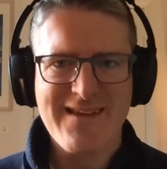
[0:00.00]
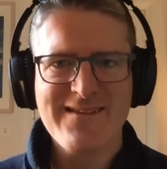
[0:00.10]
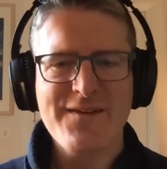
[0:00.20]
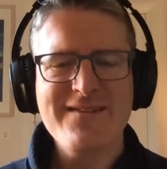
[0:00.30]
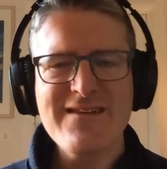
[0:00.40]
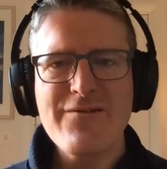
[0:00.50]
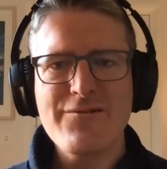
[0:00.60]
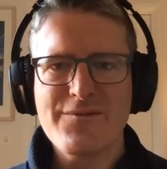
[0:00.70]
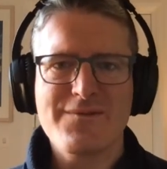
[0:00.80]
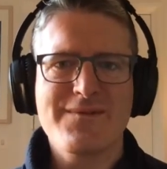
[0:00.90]
So
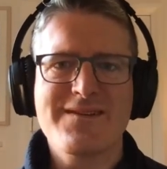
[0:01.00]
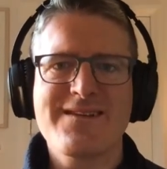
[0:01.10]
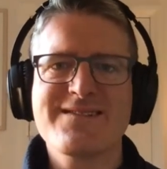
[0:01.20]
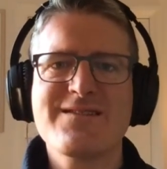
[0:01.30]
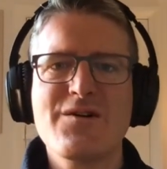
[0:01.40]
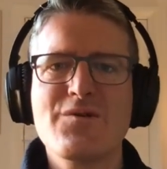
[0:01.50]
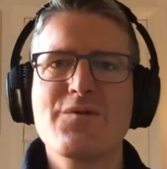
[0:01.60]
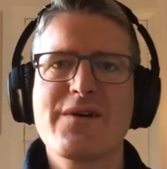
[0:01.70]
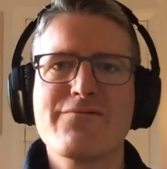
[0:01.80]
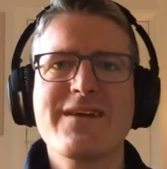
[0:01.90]
there's no
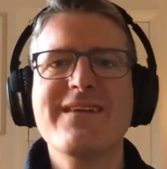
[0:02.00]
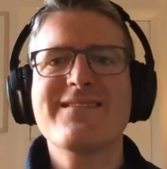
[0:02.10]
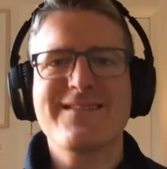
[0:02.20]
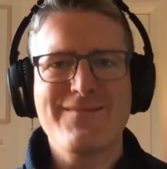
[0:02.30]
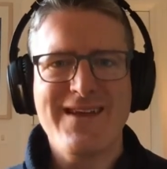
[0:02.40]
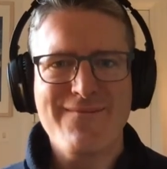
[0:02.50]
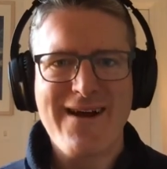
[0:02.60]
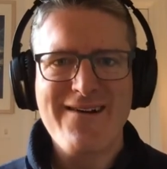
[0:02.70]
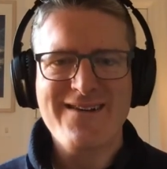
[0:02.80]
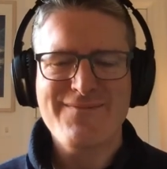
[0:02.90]
reason to be
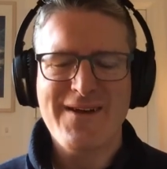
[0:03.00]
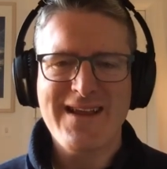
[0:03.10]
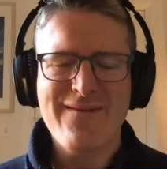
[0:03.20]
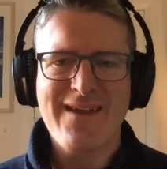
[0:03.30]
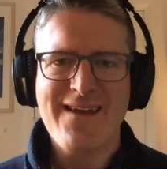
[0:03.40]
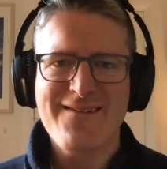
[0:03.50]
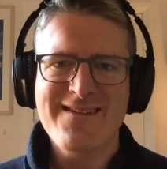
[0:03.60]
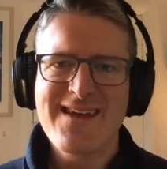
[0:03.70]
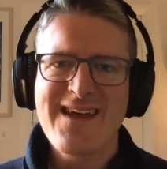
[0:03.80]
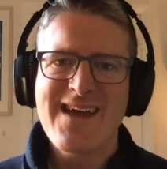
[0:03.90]
embarrassed by leaving out
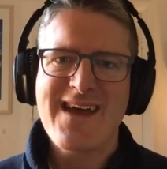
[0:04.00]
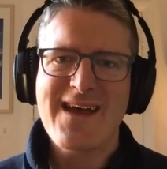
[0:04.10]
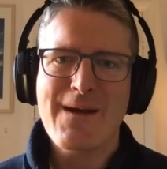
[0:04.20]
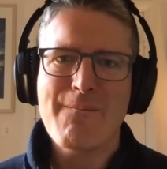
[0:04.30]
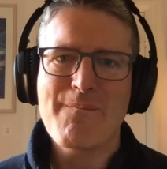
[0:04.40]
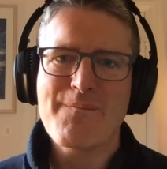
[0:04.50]
a